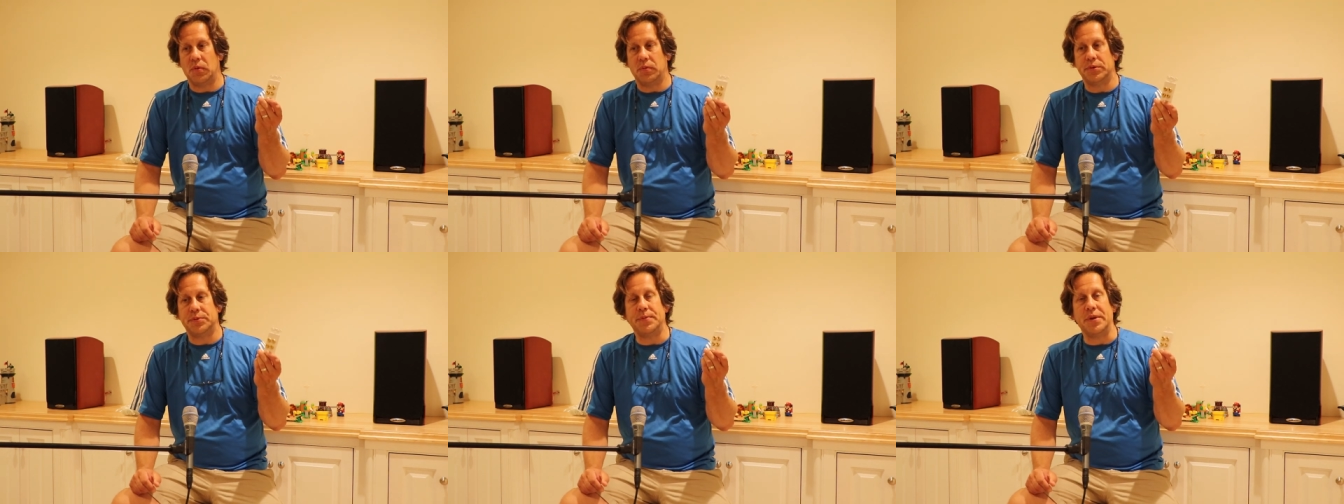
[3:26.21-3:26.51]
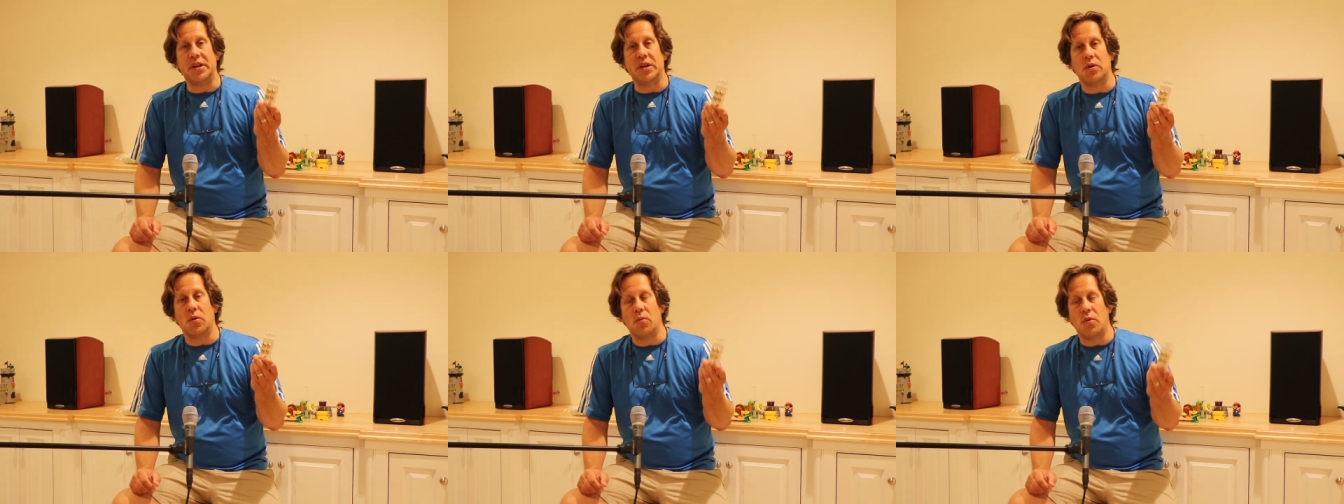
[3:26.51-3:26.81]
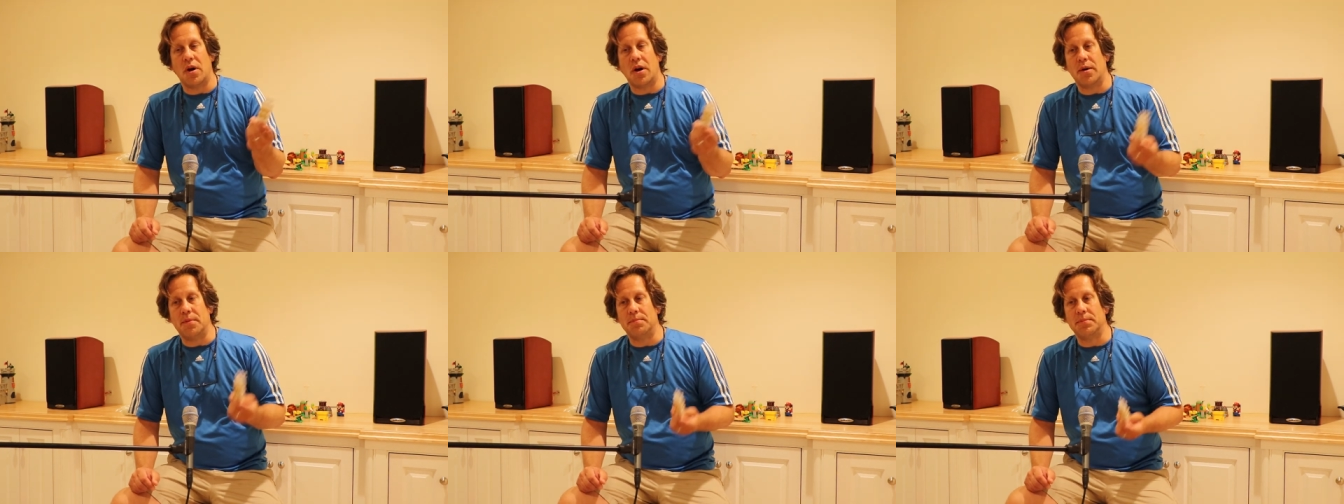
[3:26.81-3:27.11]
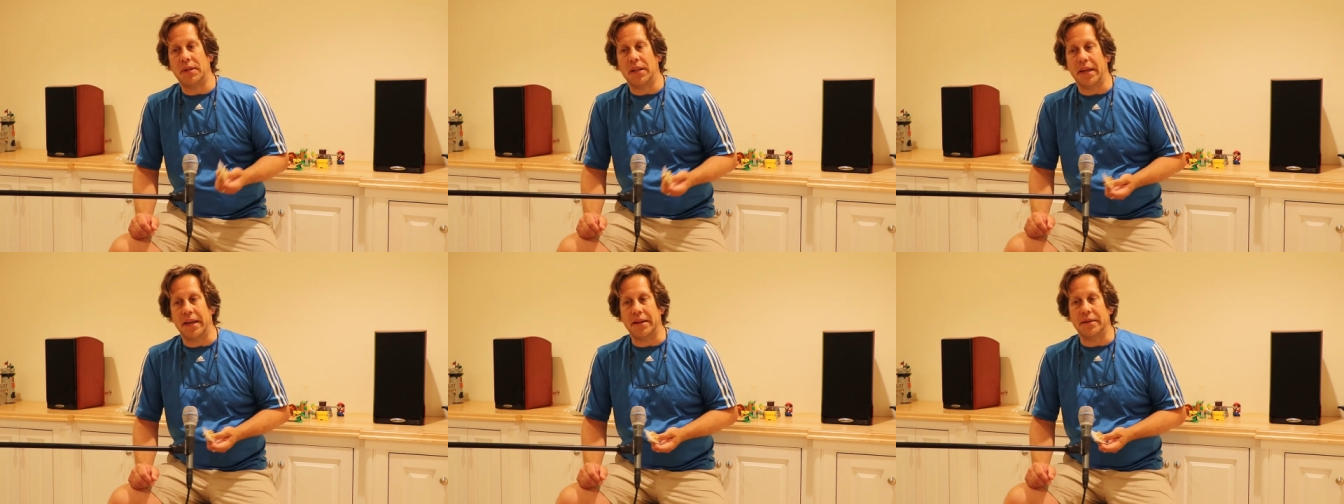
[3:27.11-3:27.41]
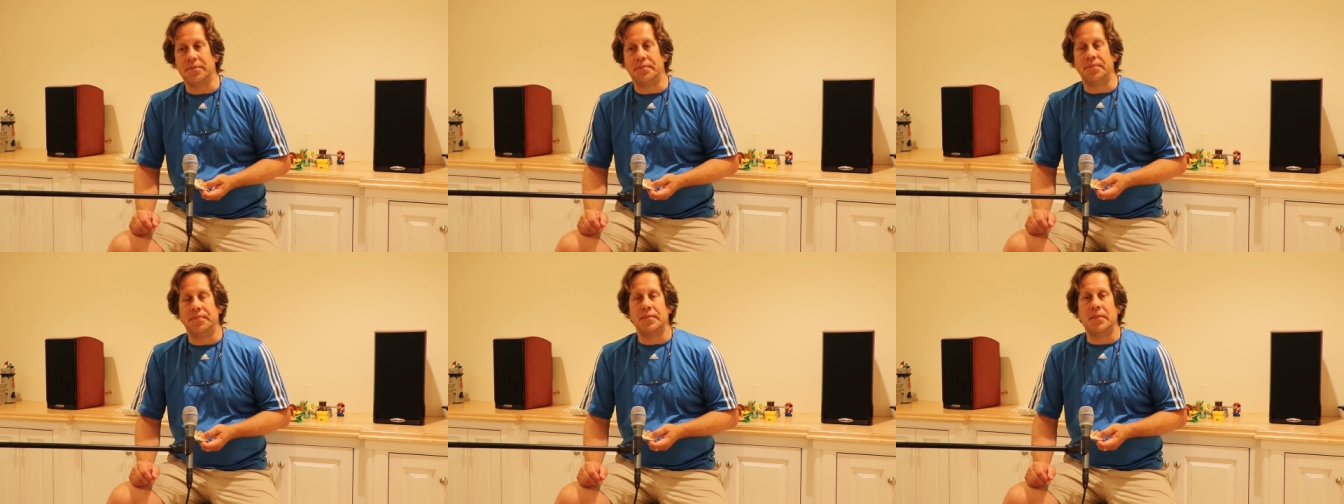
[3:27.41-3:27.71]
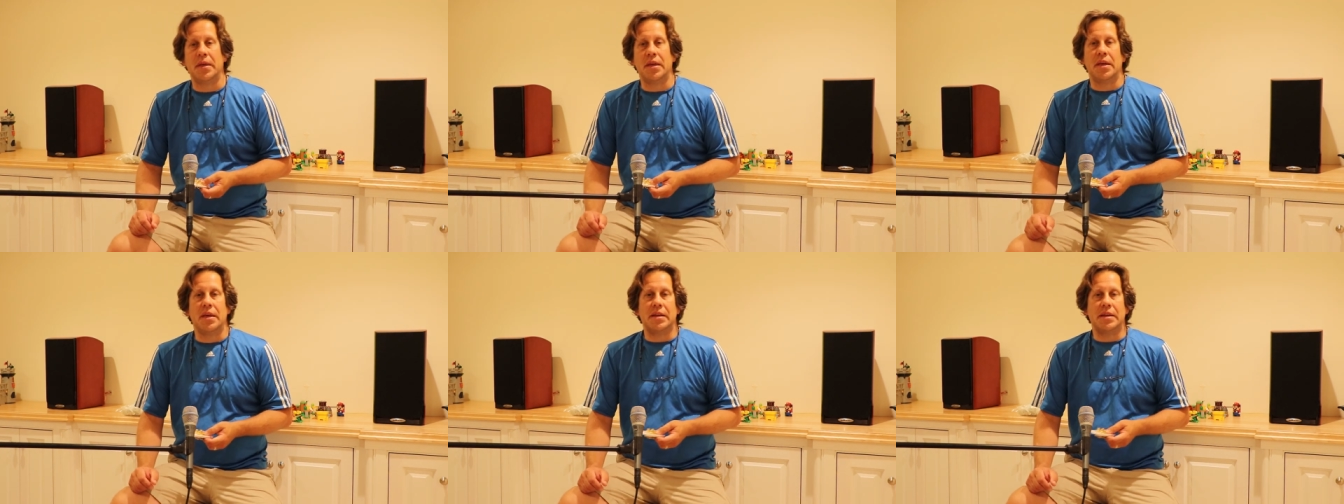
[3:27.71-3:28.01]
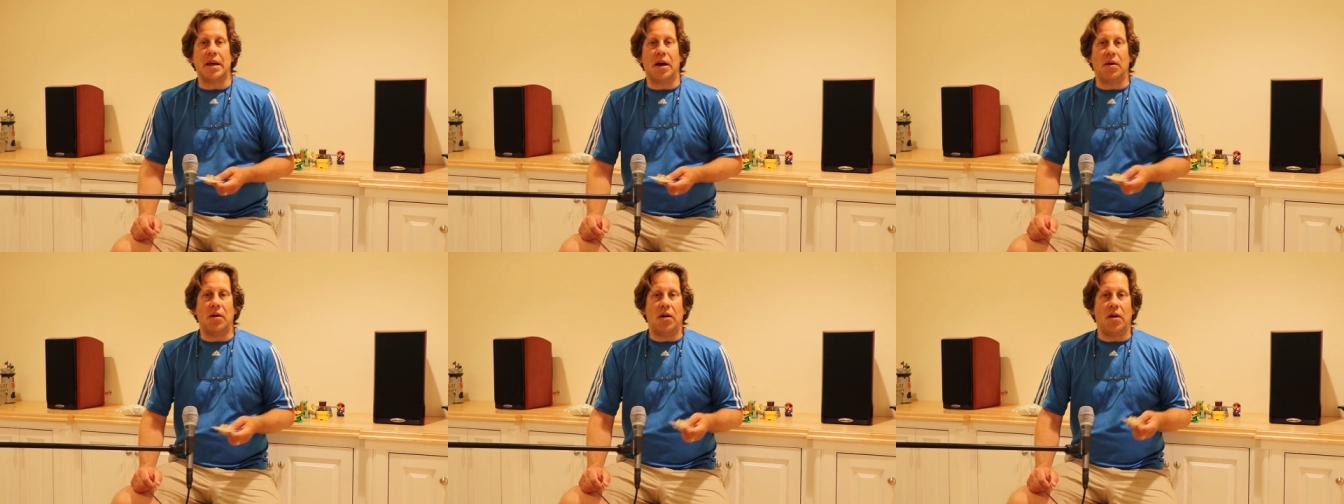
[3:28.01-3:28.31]
speaker wall plate.
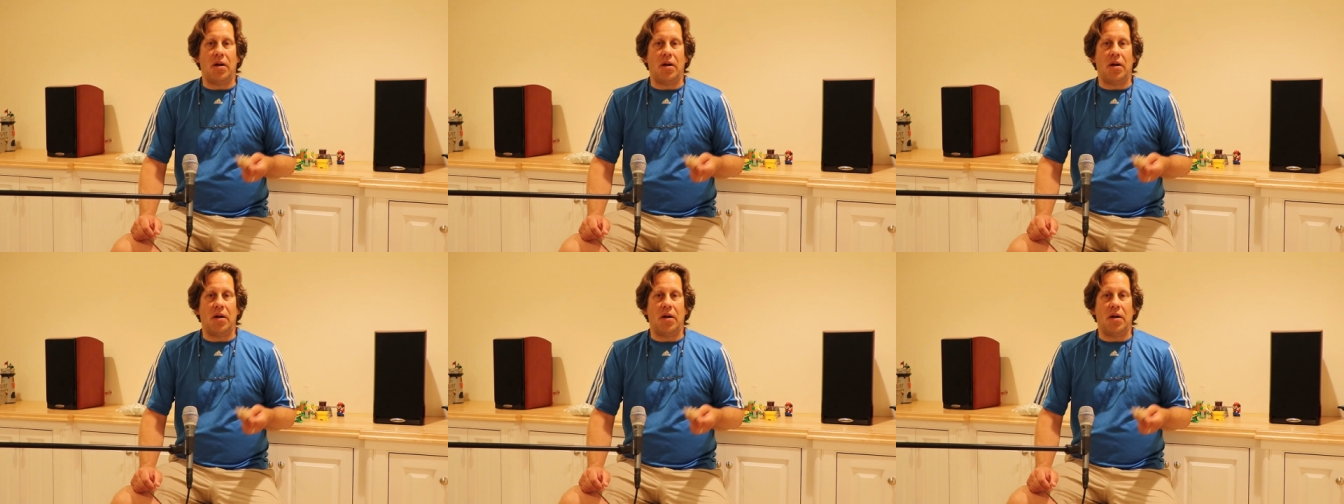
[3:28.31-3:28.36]
Now,